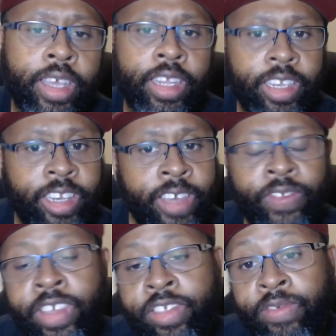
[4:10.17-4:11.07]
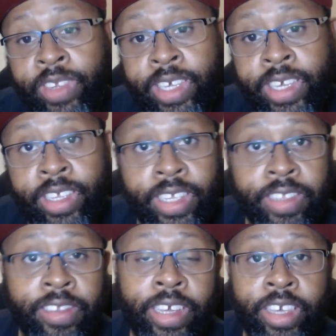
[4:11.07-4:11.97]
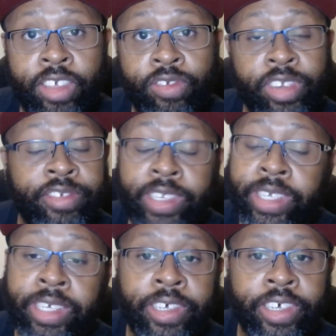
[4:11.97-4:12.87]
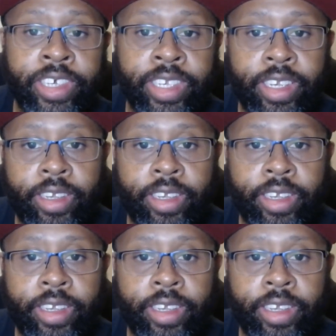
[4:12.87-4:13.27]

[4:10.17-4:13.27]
Defensively, Kentucky is really, really good.